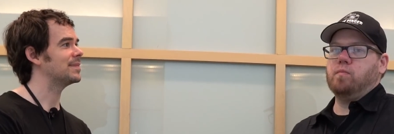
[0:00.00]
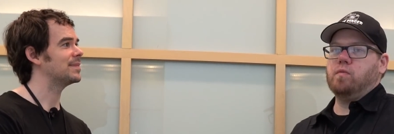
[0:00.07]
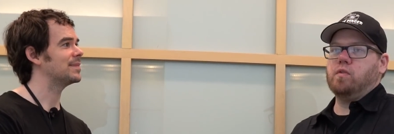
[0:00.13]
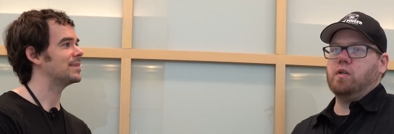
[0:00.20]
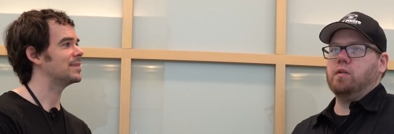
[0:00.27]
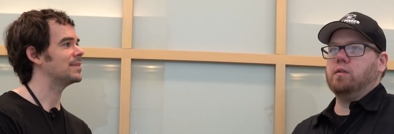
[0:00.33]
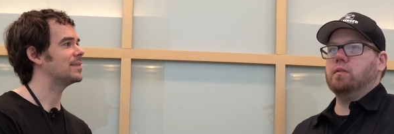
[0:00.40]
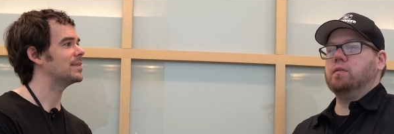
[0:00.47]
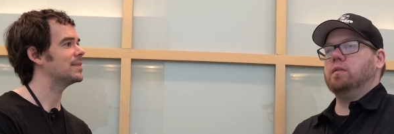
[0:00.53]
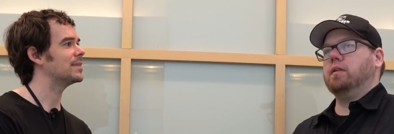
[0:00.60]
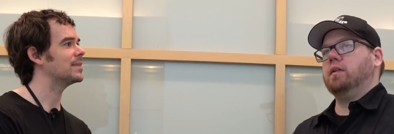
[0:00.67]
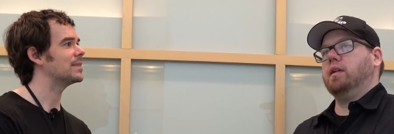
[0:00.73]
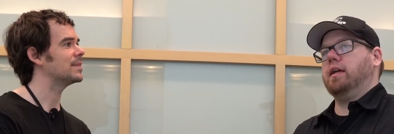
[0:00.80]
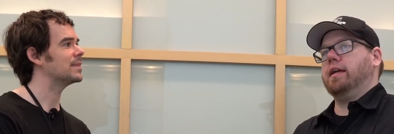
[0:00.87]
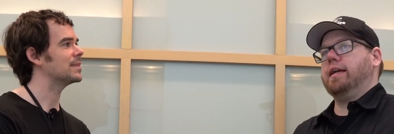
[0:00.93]

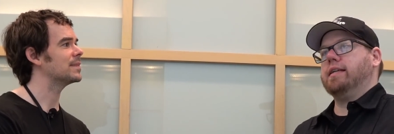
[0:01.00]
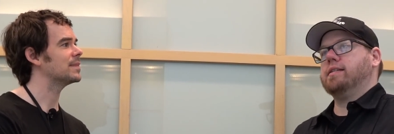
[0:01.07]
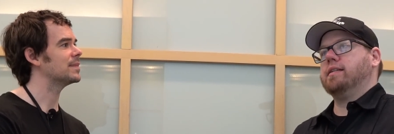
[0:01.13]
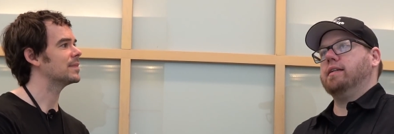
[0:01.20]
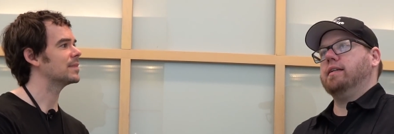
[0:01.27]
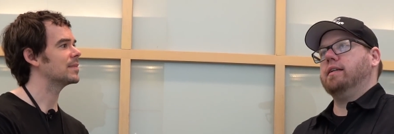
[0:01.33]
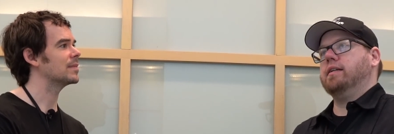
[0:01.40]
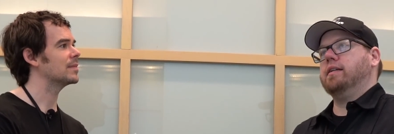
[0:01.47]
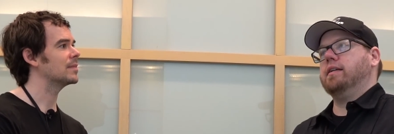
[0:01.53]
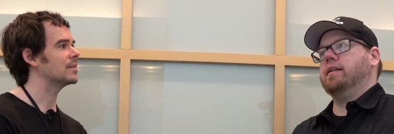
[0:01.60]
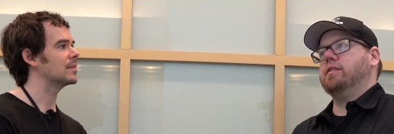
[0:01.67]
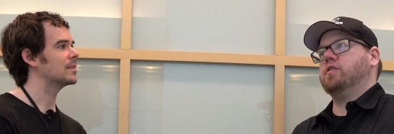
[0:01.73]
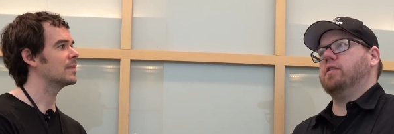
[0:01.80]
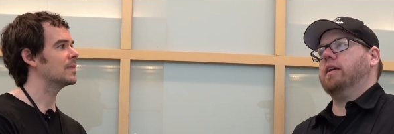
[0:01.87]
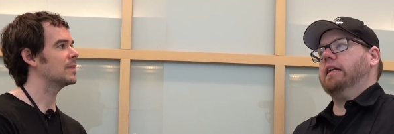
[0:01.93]
Speaker 1: So I guess,
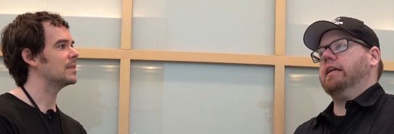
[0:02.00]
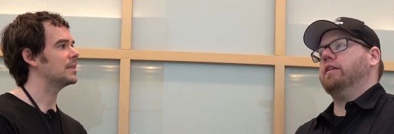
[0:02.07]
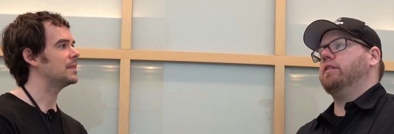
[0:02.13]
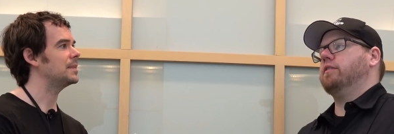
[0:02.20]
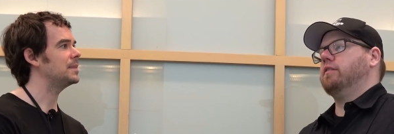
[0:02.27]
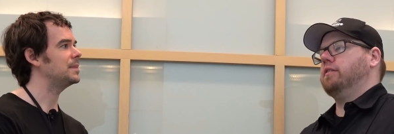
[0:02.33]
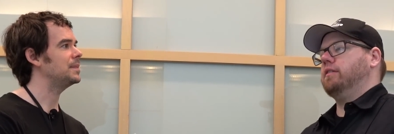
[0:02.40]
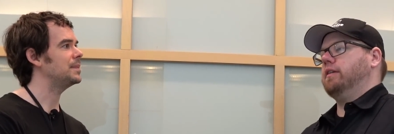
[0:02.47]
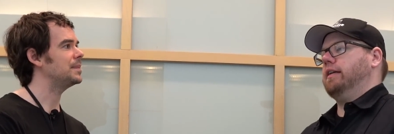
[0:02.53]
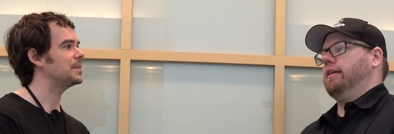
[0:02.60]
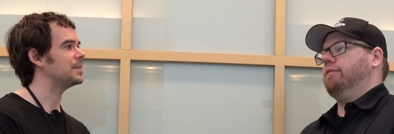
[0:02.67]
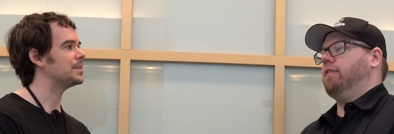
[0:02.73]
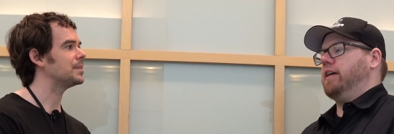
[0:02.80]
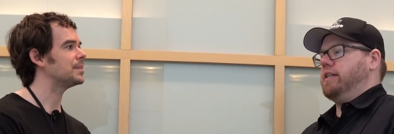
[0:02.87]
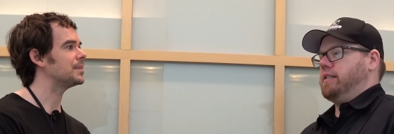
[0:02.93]
is there any other
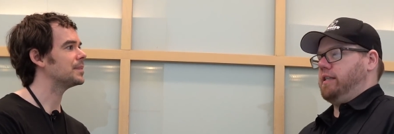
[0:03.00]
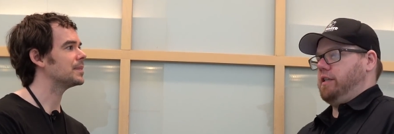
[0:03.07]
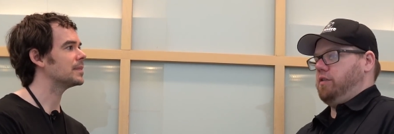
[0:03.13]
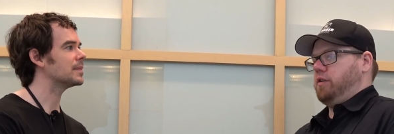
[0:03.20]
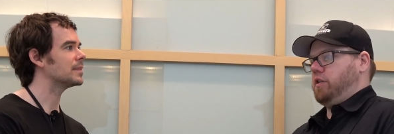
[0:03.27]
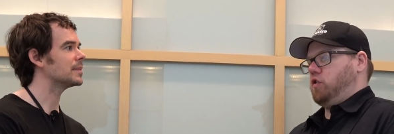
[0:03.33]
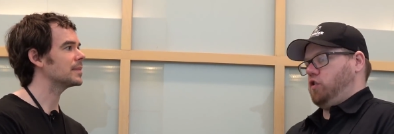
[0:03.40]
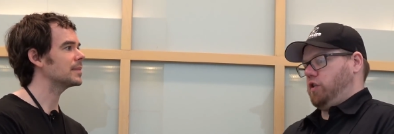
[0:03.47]
advice that you could